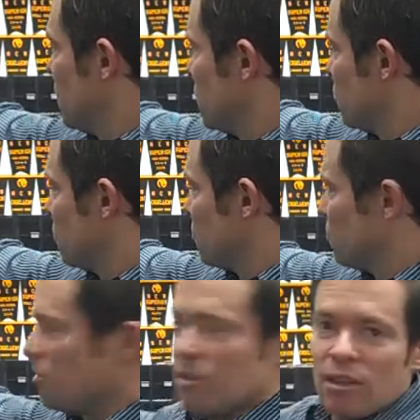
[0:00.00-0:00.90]

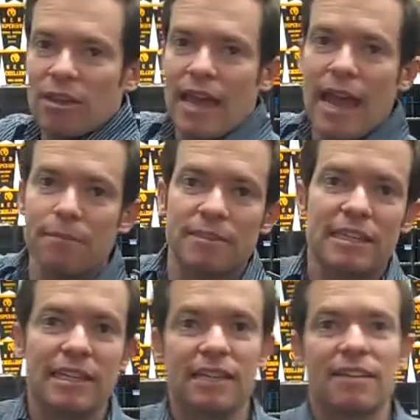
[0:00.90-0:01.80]
you'll
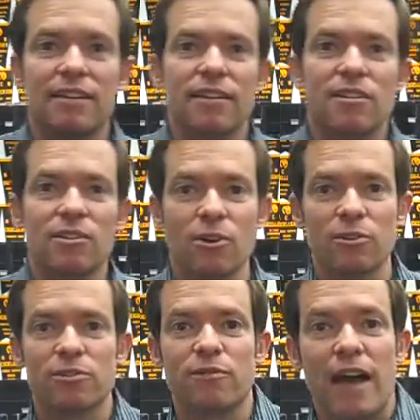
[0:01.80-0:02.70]
empty
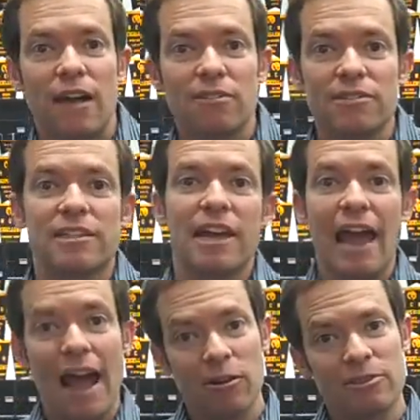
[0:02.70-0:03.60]
those valves
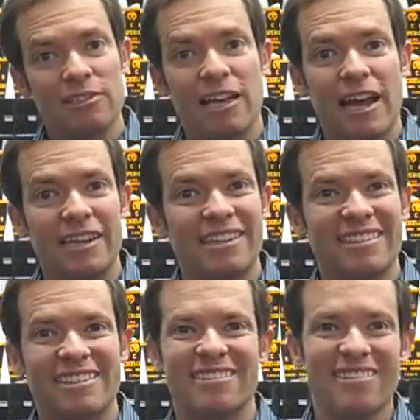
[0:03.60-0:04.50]
outside.
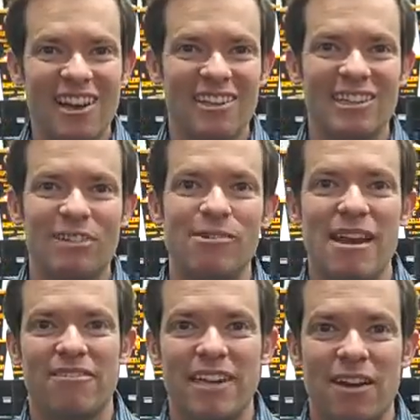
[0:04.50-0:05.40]
Luckily, we
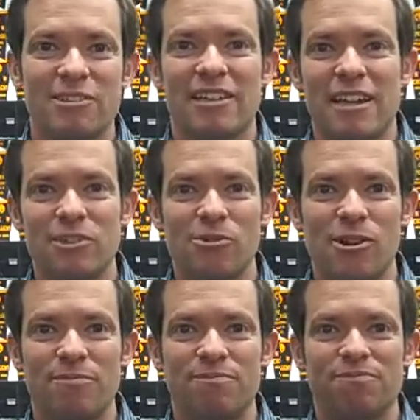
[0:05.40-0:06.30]
have an outside door.
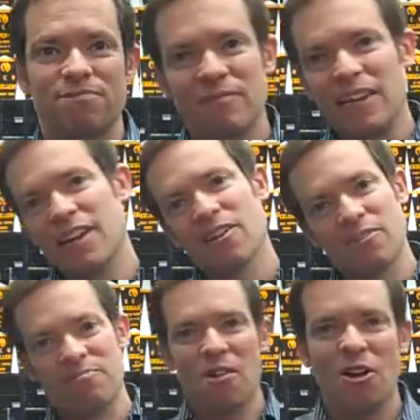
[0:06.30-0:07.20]
Here,
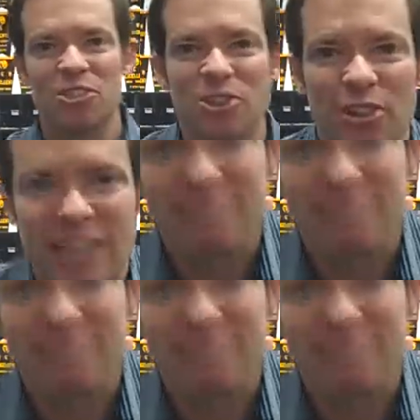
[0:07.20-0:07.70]
I'll show you.